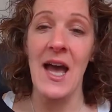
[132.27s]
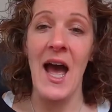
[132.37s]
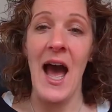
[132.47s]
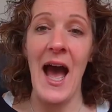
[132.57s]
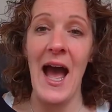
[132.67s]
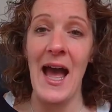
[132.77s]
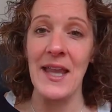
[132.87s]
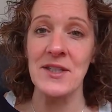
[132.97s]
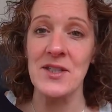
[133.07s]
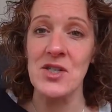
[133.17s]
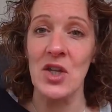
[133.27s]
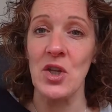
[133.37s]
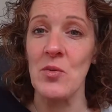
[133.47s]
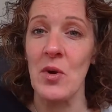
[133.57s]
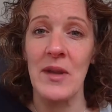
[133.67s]
And
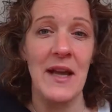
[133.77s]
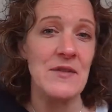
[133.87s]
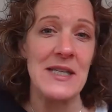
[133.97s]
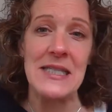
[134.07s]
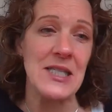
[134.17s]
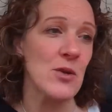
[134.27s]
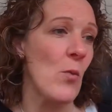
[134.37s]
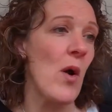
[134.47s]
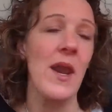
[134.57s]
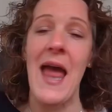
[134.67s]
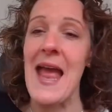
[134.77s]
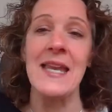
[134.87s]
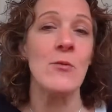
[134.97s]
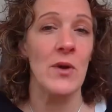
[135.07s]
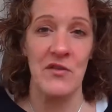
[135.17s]
you only have to listen to
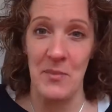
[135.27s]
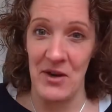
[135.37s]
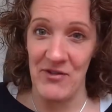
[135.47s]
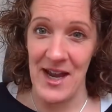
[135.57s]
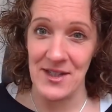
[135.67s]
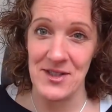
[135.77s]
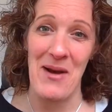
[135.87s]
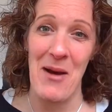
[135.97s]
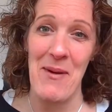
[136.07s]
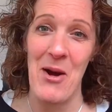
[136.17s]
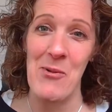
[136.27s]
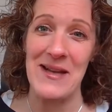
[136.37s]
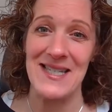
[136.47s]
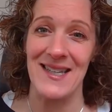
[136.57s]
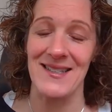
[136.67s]
any one of my rants about
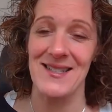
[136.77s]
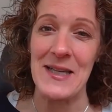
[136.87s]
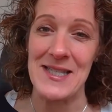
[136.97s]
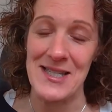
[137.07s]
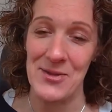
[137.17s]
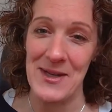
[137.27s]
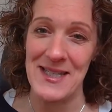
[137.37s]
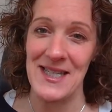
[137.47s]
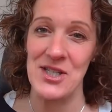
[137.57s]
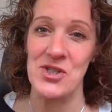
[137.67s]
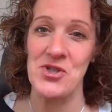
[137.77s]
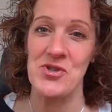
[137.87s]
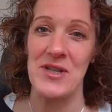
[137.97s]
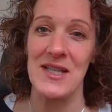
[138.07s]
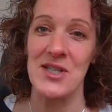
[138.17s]
weddings based in the wedding
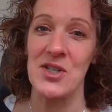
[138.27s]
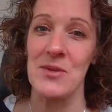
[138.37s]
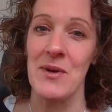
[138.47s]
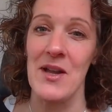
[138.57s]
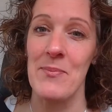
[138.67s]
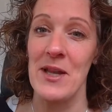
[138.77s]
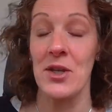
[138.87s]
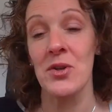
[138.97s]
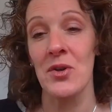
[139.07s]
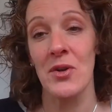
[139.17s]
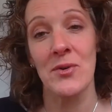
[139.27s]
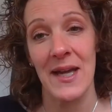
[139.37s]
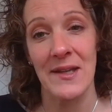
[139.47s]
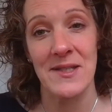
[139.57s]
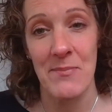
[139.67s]
industry to know my opinion on
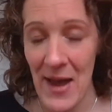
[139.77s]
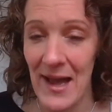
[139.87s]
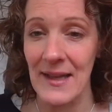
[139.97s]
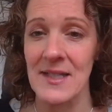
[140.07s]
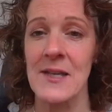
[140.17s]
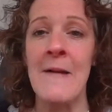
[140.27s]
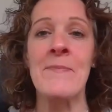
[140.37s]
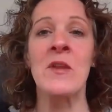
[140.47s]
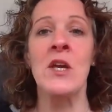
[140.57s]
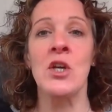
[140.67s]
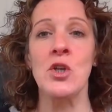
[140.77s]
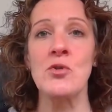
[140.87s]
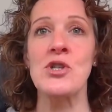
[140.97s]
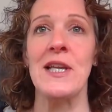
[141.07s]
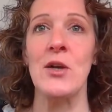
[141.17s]
organza bags.
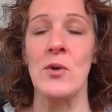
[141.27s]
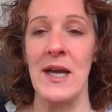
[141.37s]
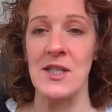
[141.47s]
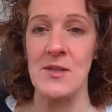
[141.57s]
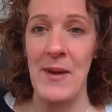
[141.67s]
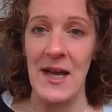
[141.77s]
Usually organza bags